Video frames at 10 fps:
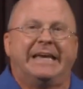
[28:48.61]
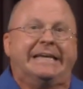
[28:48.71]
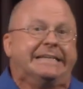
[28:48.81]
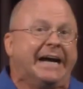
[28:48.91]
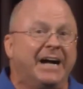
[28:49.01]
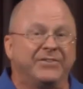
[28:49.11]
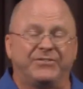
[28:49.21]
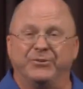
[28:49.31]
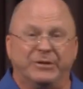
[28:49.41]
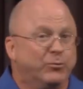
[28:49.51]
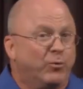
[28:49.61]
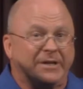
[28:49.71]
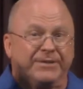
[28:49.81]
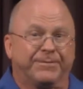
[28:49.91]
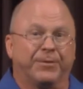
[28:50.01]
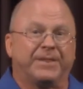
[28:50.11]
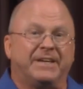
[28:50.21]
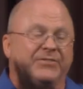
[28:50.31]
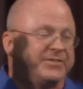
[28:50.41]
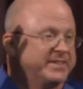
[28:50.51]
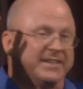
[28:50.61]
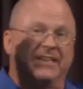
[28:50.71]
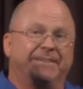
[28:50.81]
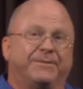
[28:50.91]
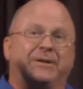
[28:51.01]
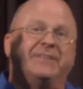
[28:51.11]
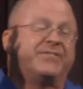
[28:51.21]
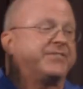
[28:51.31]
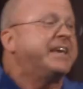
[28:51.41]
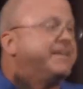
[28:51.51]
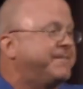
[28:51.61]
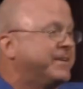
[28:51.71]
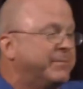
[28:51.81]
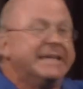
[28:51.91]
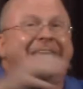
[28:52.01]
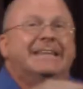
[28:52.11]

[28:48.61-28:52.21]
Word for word: and God's doing wonderful things to deliver and save Him,